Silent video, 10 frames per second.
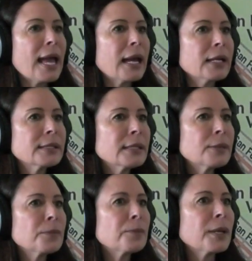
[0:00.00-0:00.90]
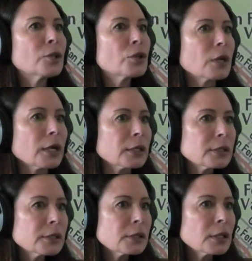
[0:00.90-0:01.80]
and I see big
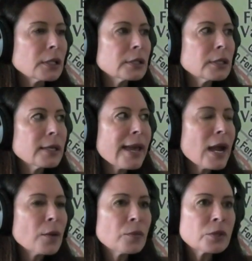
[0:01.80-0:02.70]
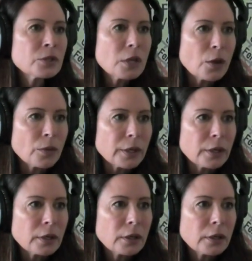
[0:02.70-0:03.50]
trucks, and I see cameras going.